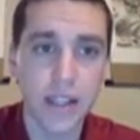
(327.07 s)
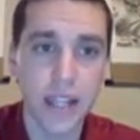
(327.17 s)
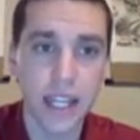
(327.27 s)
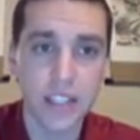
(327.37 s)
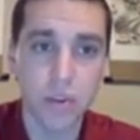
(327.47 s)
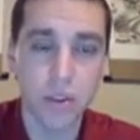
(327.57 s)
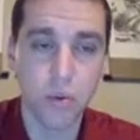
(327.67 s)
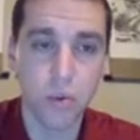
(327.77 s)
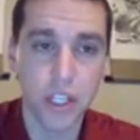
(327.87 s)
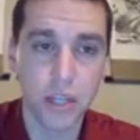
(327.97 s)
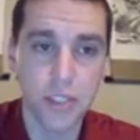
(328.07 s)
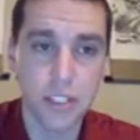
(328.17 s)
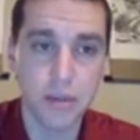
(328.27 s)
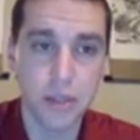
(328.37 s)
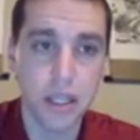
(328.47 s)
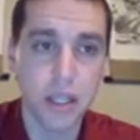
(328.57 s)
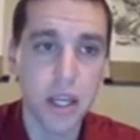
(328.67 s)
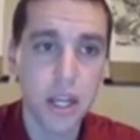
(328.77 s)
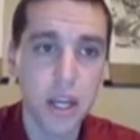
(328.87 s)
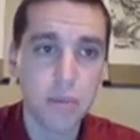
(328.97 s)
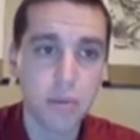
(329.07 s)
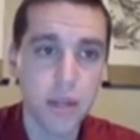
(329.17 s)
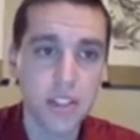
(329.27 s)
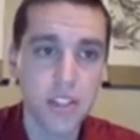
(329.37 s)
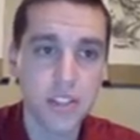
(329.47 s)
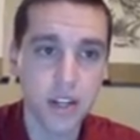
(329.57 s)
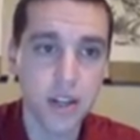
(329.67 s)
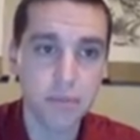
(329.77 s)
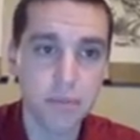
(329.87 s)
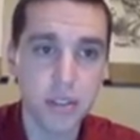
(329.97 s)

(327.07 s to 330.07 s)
That's where the 1 comes into play. Parentheses around it.